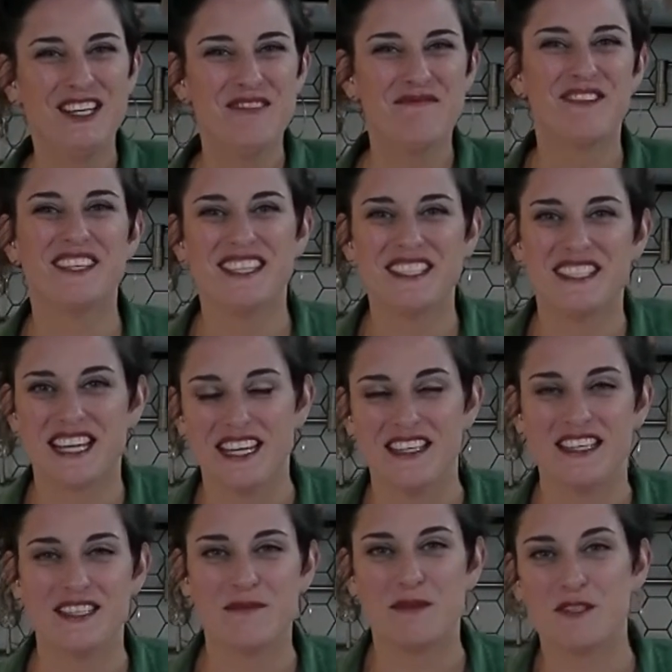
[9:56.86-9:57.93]
please send
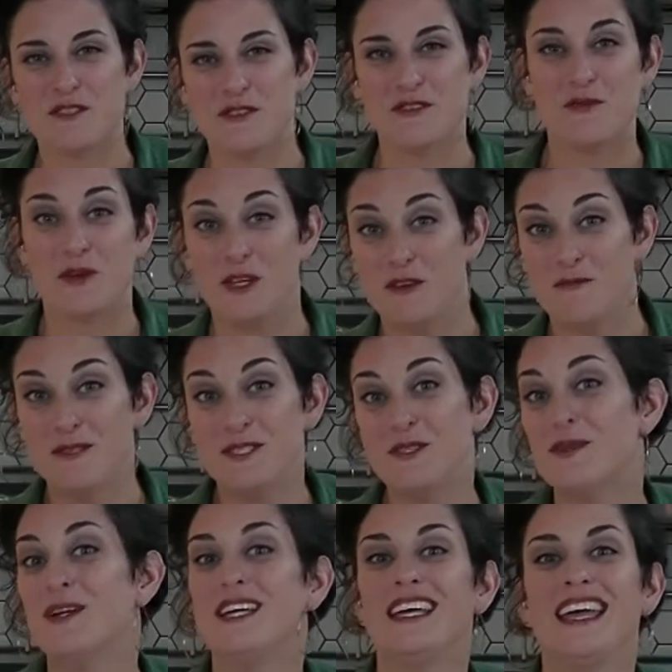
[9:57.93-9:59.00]
us pictures of what you've been
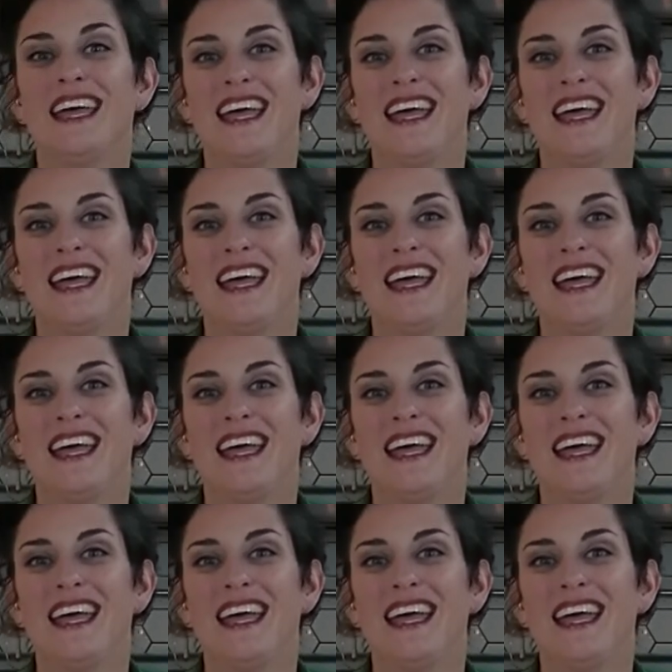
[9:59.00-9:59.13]
doing